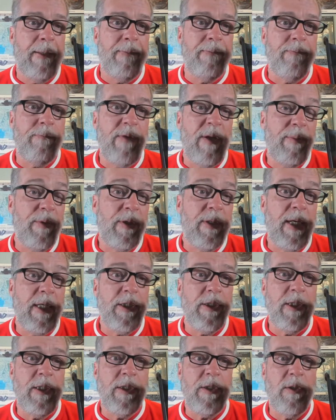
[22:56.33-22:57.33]

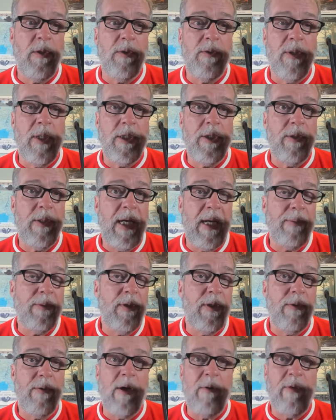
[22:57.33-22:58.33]
Repercussions, Soul Crusher,
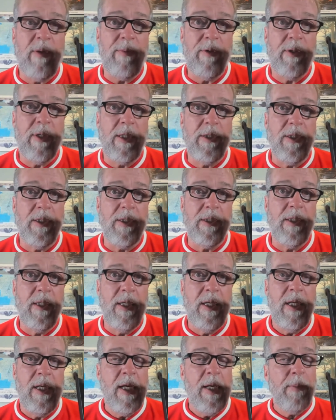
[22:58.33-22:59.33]
absolutely, there are repercussions.
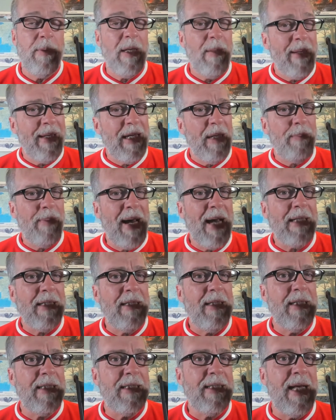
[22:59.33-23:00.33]
But let me get back to
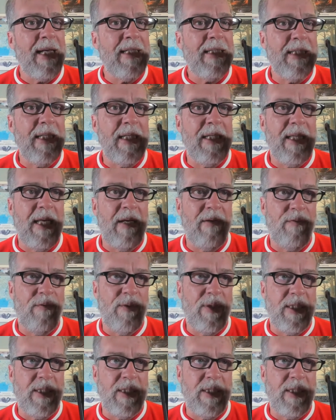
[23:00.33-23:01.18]
this sentencing thing for a